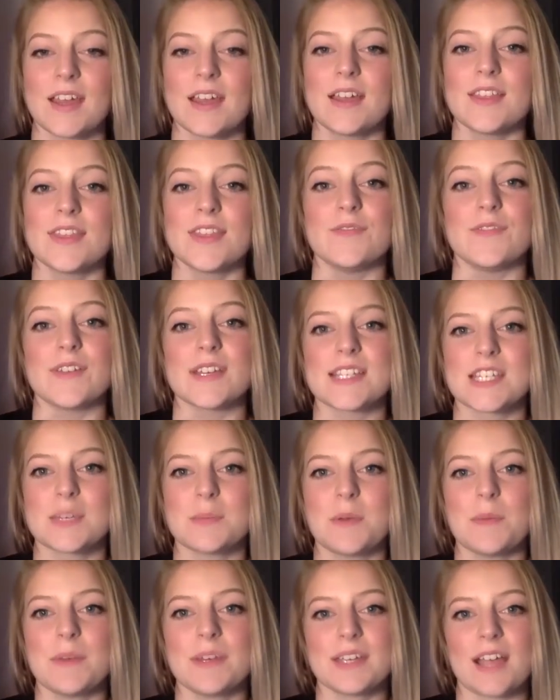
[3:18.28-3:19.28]
The fixed
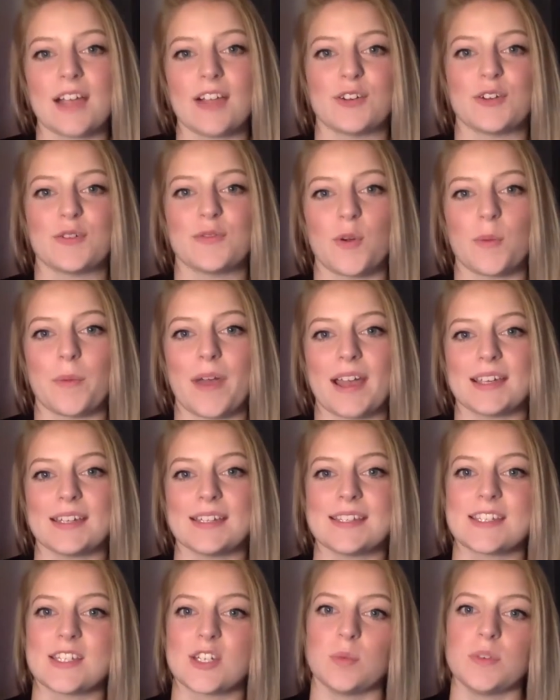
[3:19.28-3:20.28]
commitment calendar format can
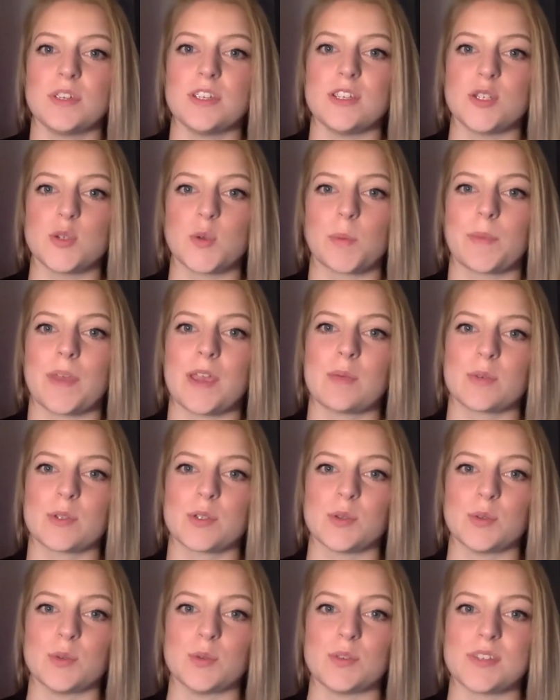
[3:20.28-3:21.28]
still be used with paper
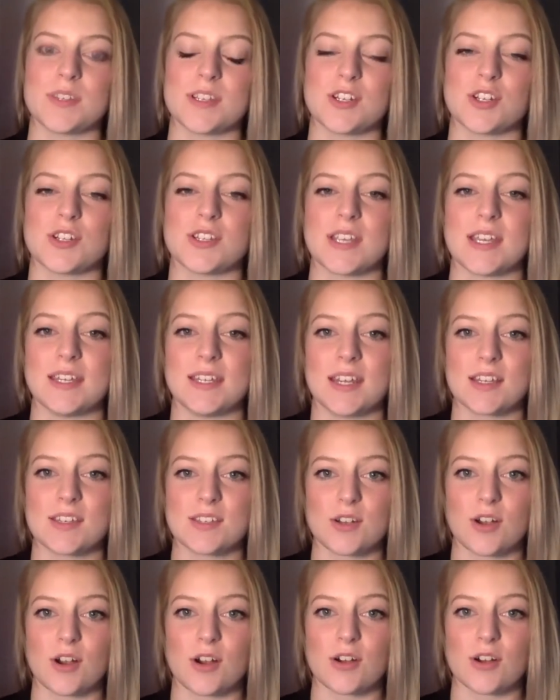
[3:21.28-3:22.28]
tools such as index
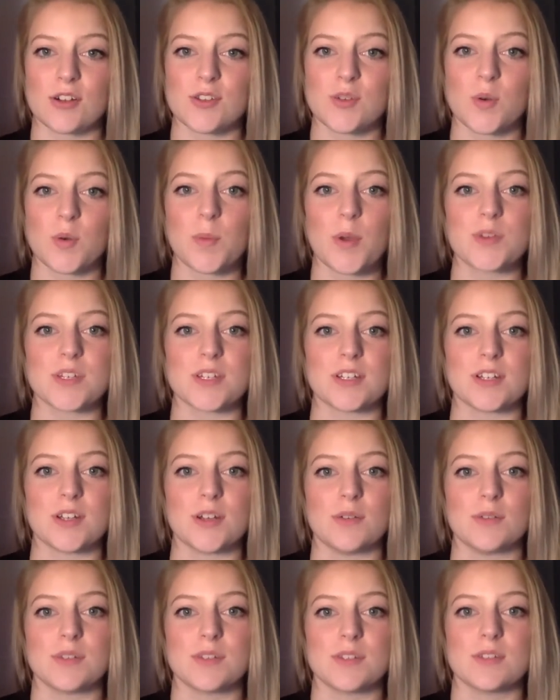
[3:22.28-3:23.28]
cards or post-it
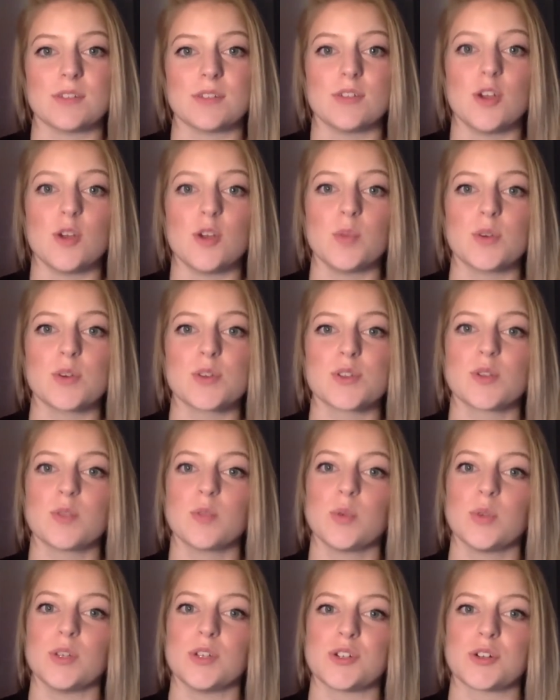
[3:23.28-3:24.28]
notes, notebooks or
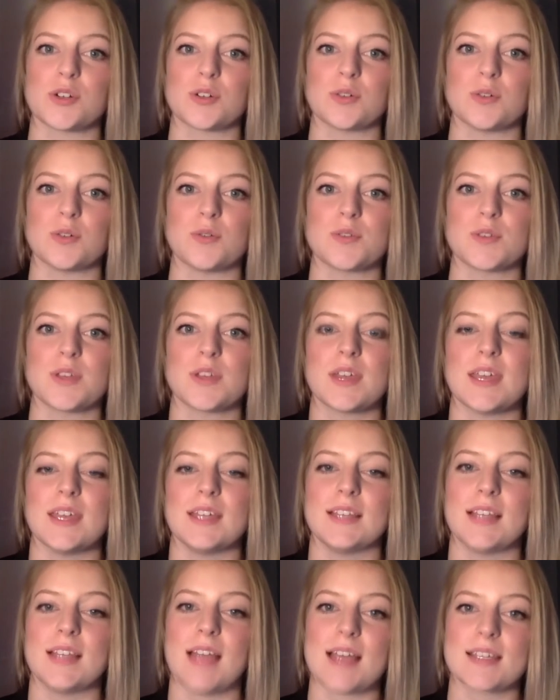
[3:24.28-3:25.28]
bullet journals, and
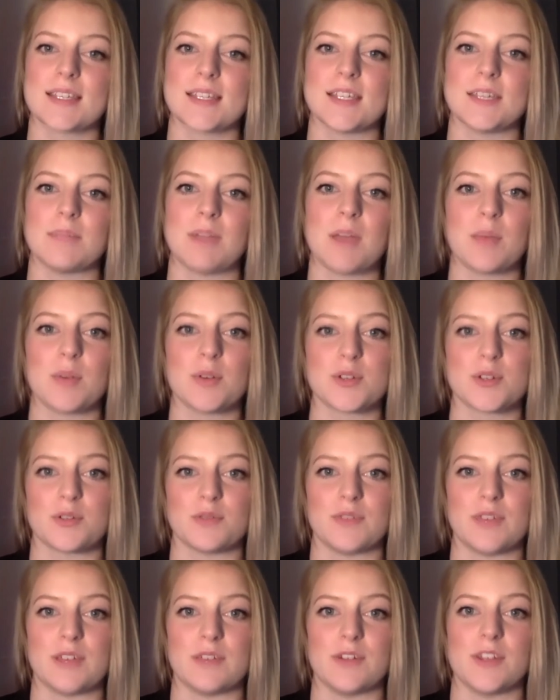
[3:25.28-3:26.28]
lastly, my personal
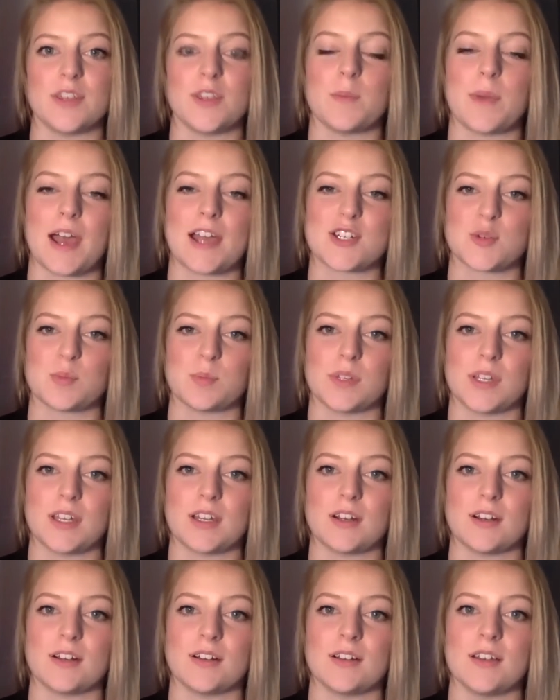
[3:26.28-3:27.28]
favorite, the Passion
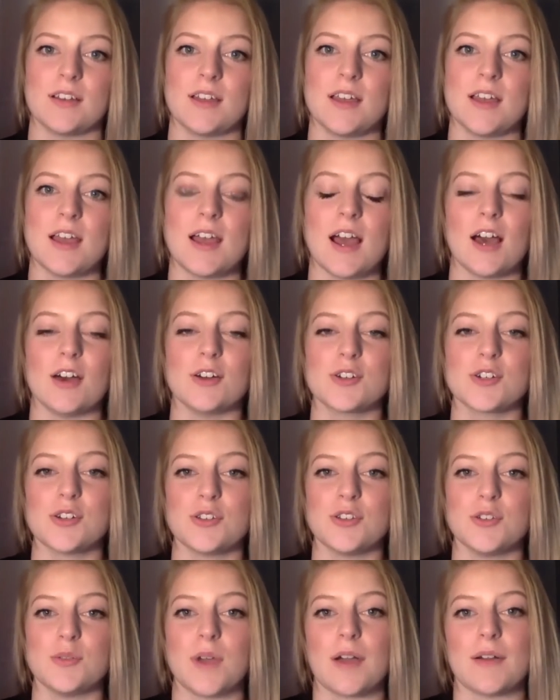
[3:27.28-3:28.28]
Planner. I'll show
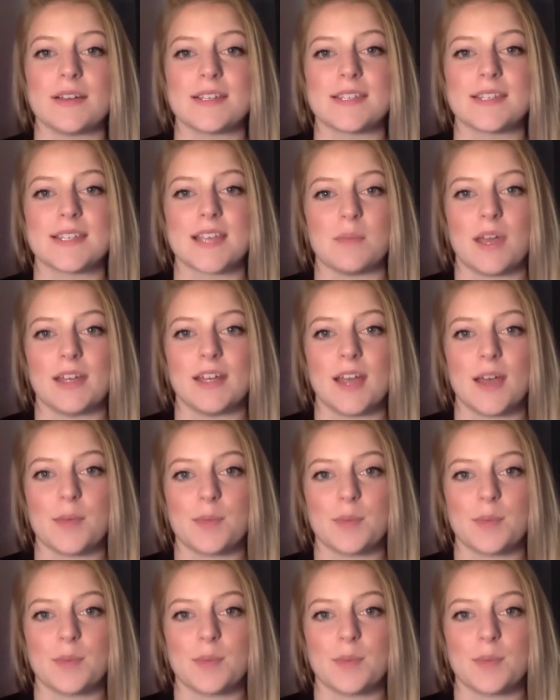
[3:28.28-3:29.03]
you how I set mine up.